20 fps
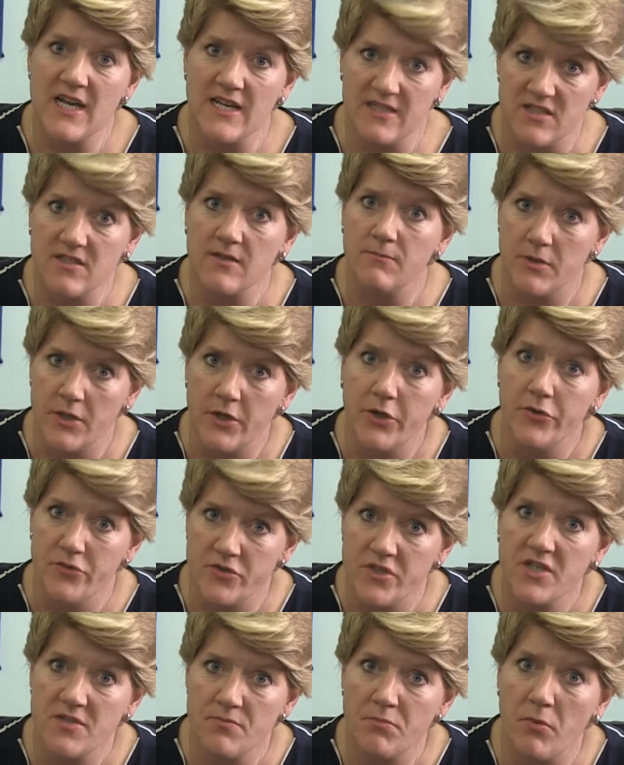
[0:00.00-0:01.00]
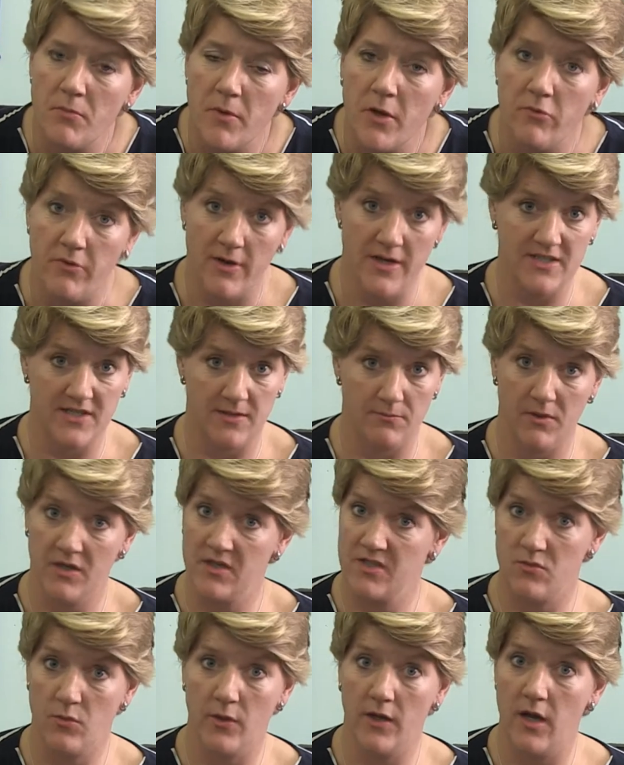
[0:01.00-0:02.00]
as somebody who does promote racing,
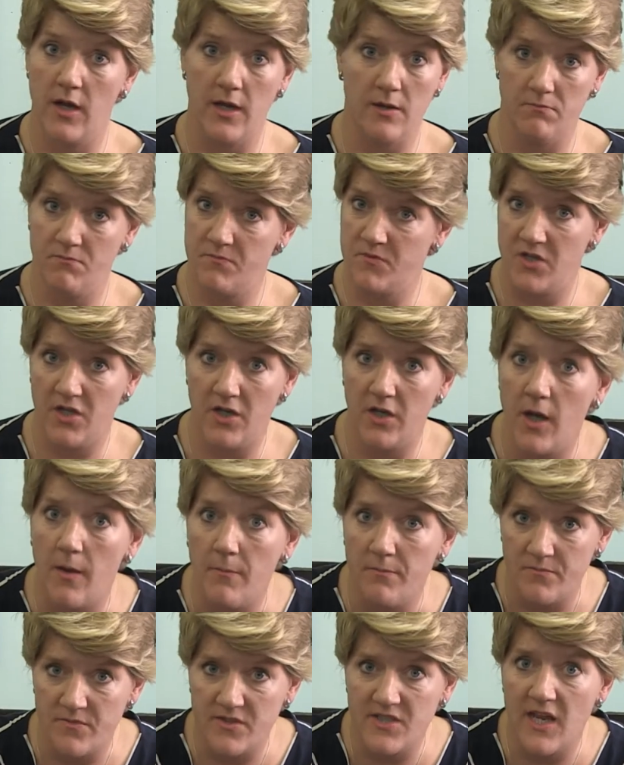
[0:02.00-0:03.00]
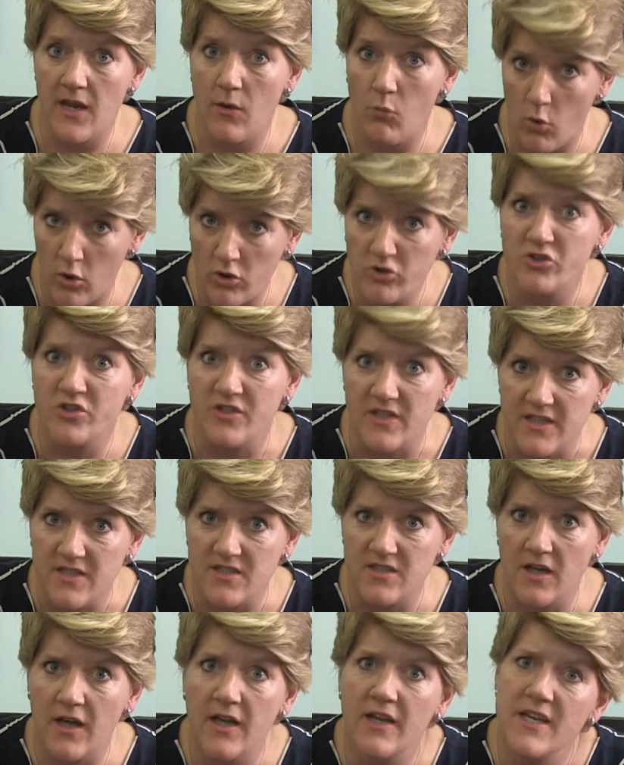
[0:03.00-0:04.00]
because when I turn up and say, watch
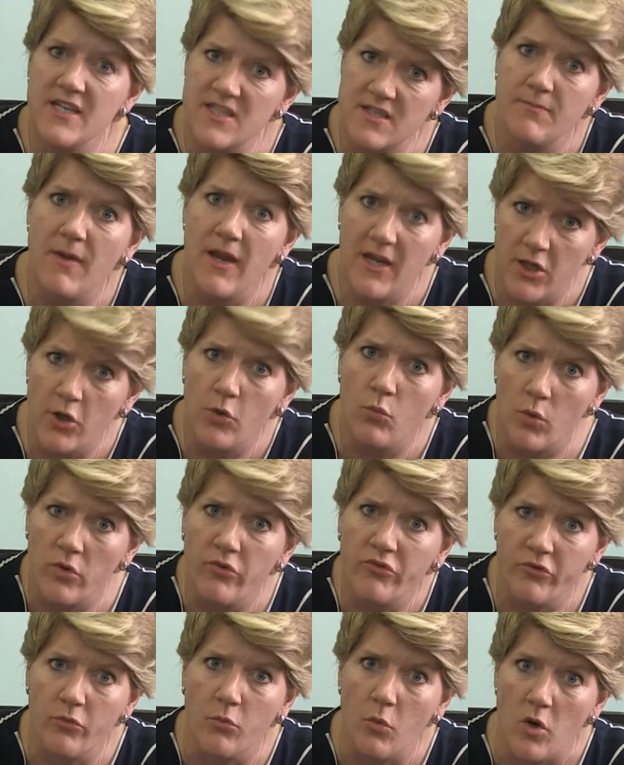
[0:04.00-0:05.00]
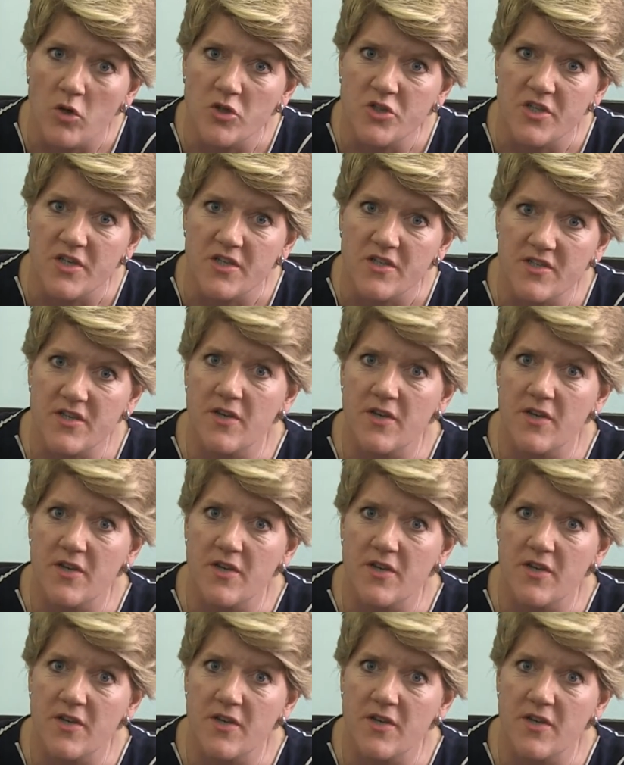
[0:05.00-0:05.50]
this, I need to make you want to watch it.